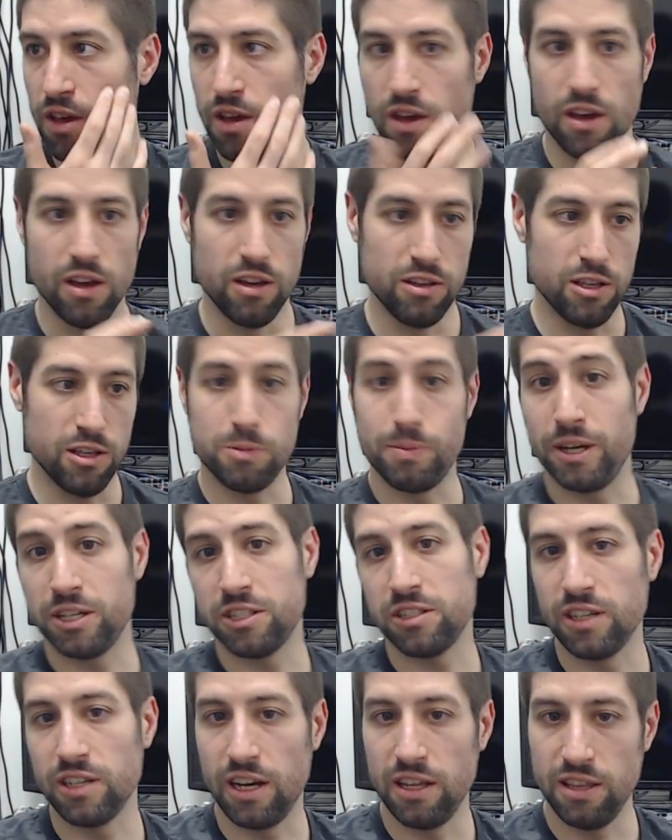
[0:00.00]

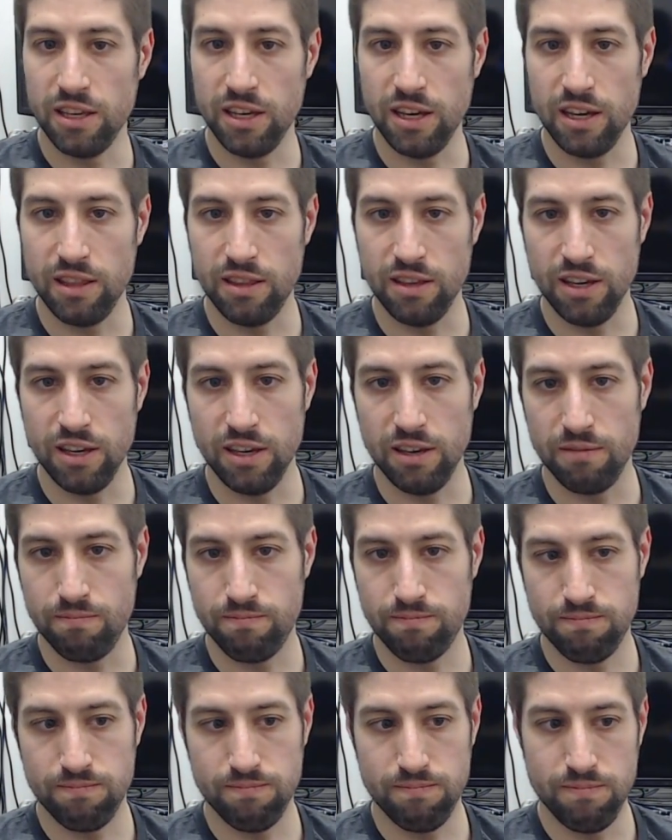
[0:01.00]
especially on the
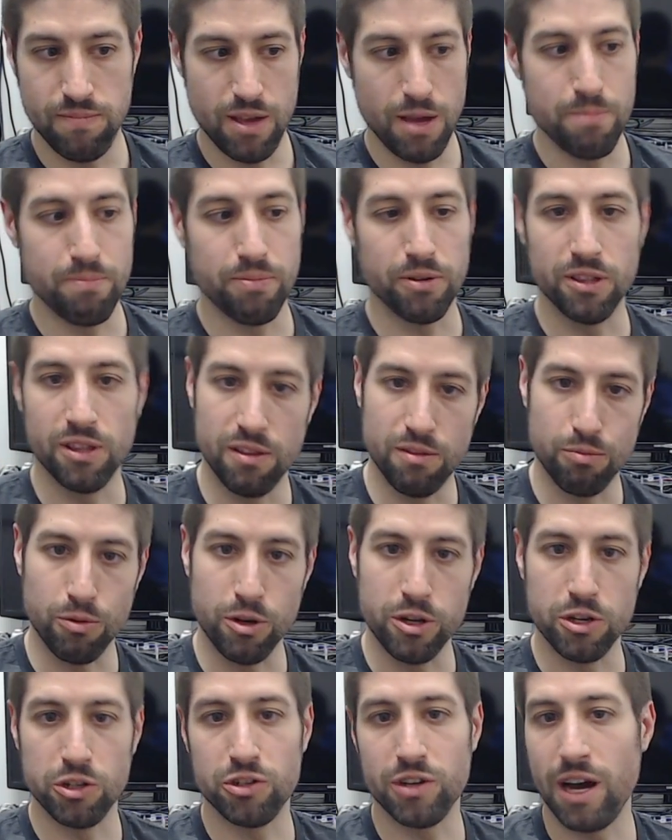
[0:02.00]
input that
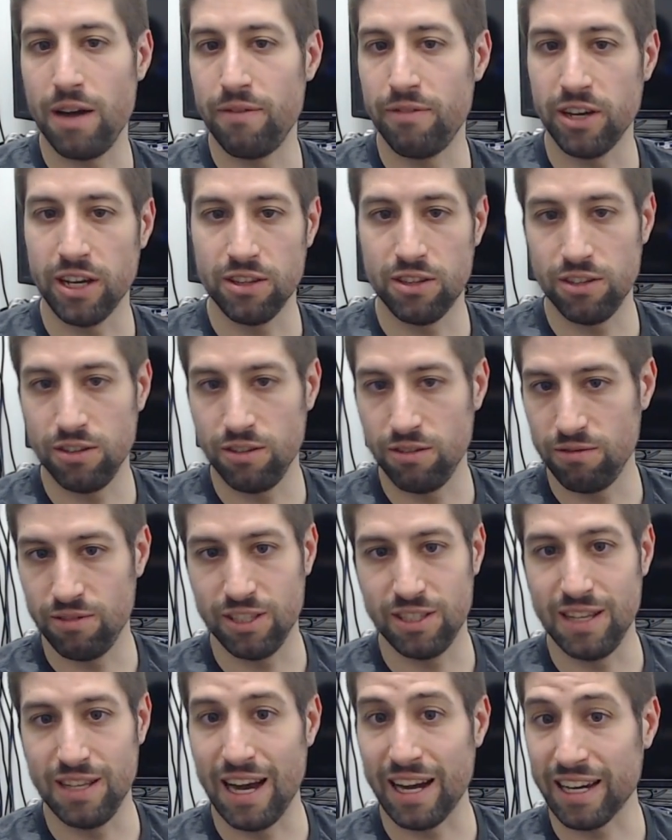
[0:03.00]
what you're driving into,
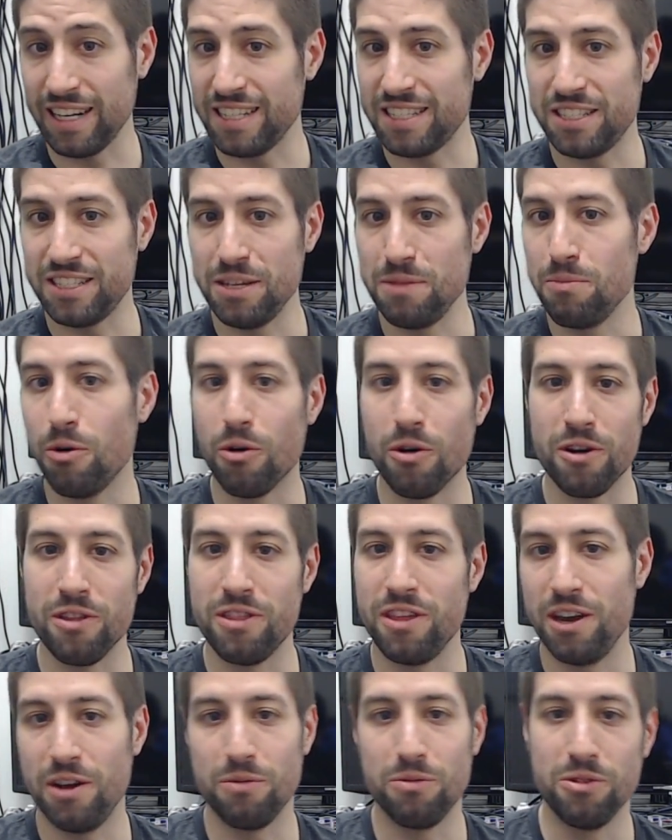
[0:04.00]
it's not going to see more
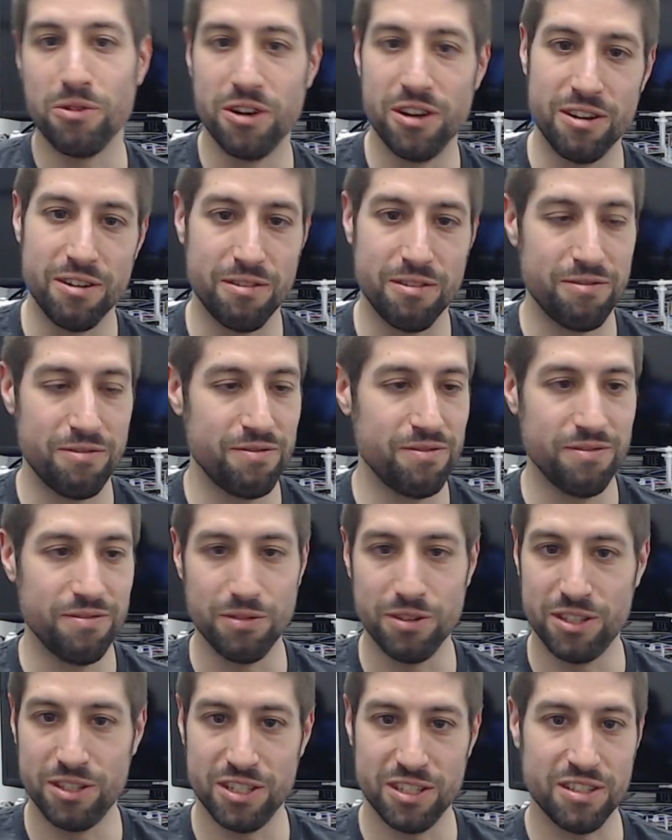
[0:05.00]
than it would have
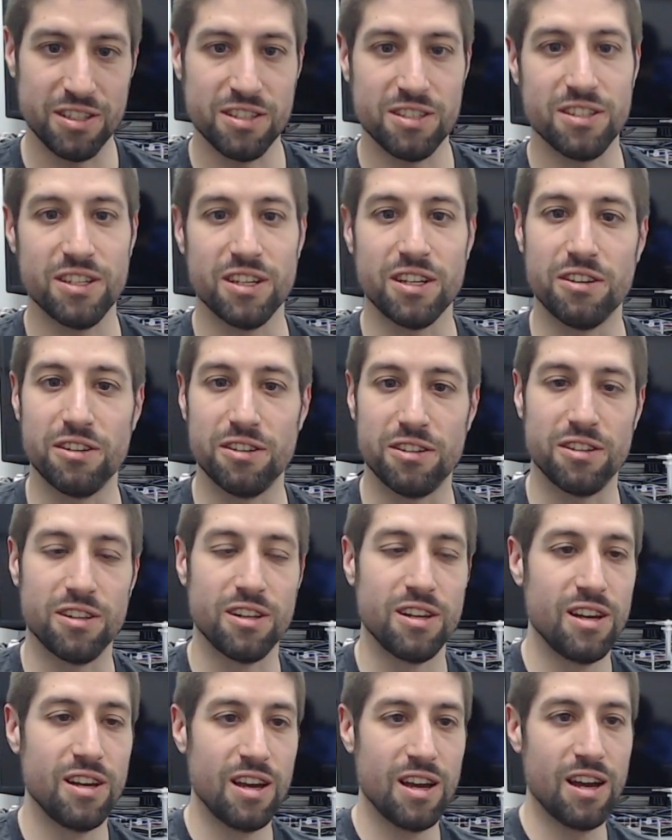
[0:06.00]
with just the
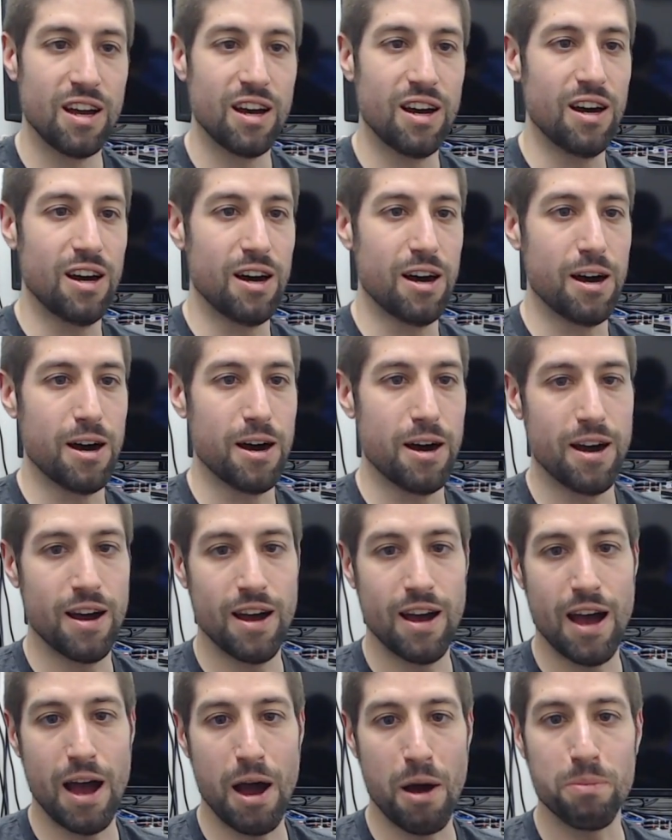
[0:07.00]
single
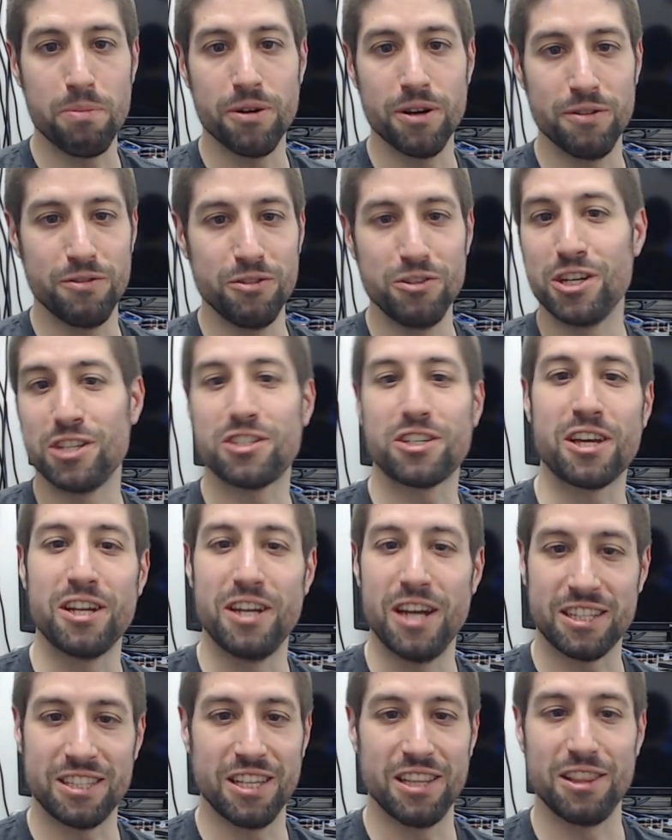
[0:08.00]
output. If you just
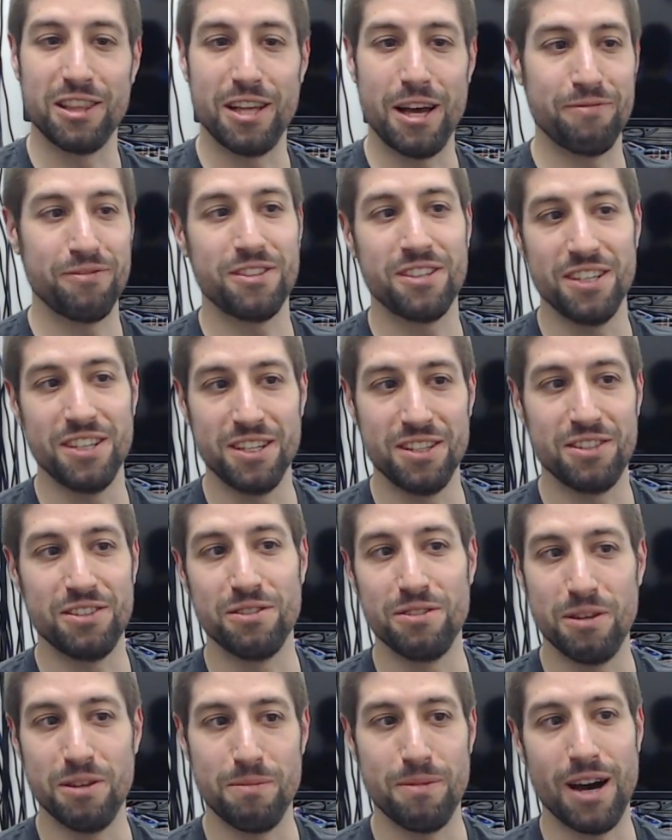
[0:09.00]
connected left
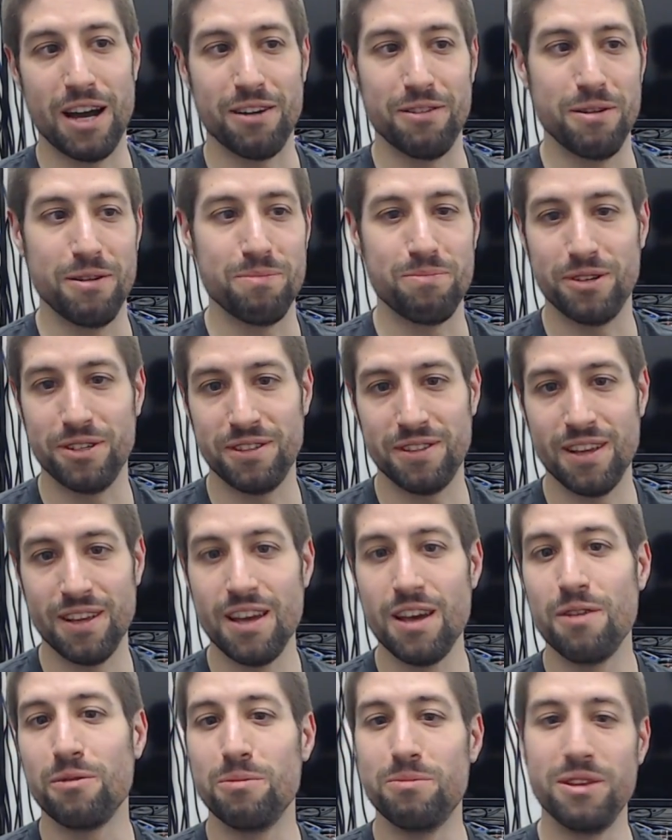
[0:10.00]
into the mono input,
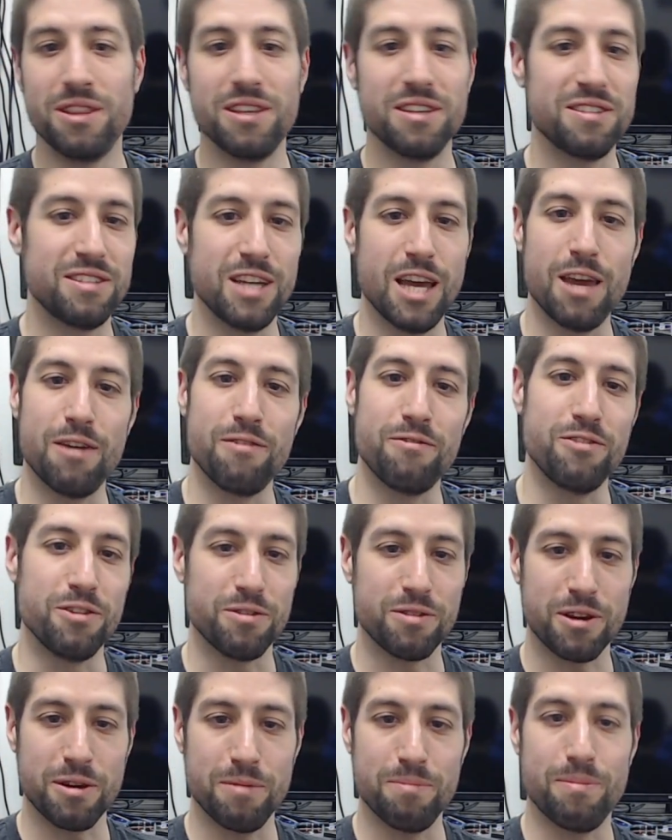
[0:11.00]
it would be the same if
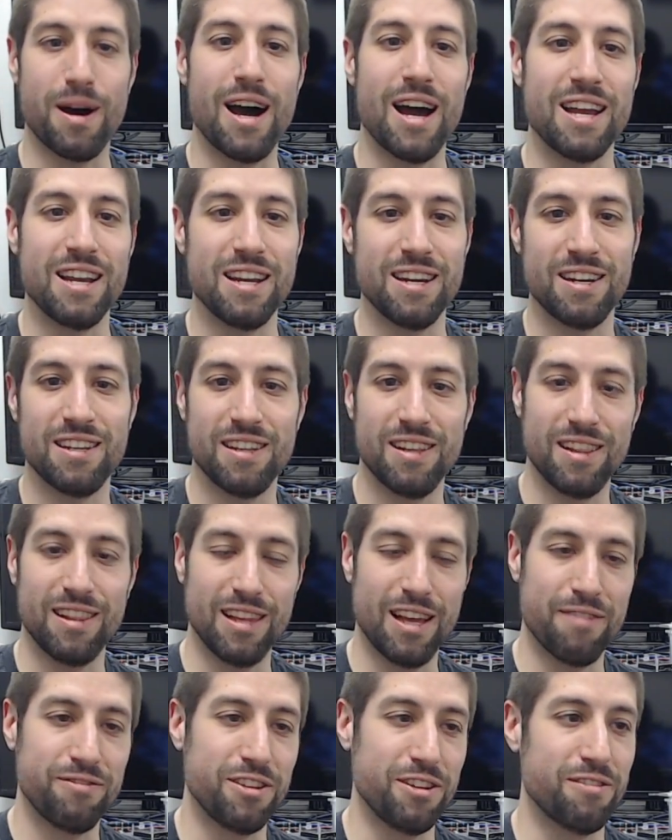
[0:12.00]
you combined
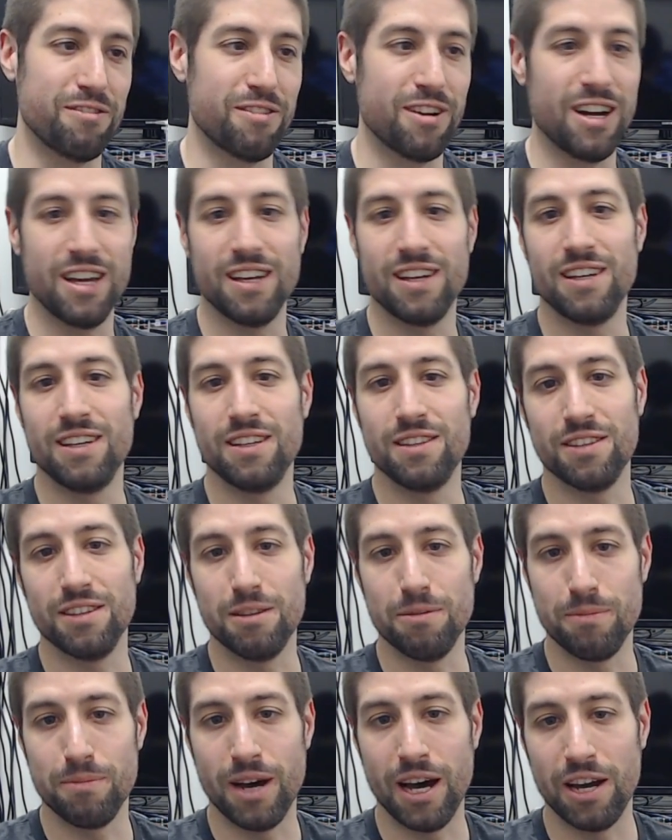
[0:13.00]
left and right into
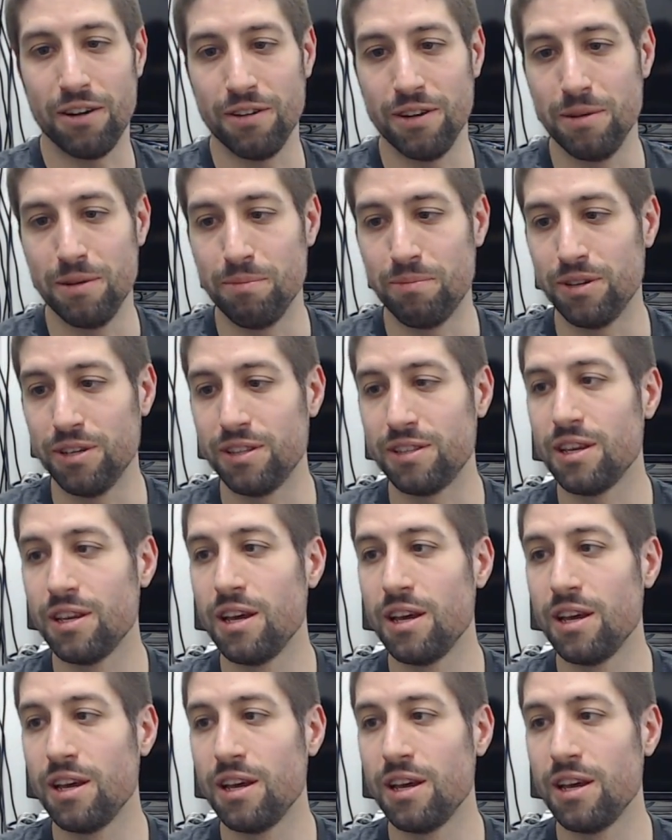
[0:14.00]
the mono input.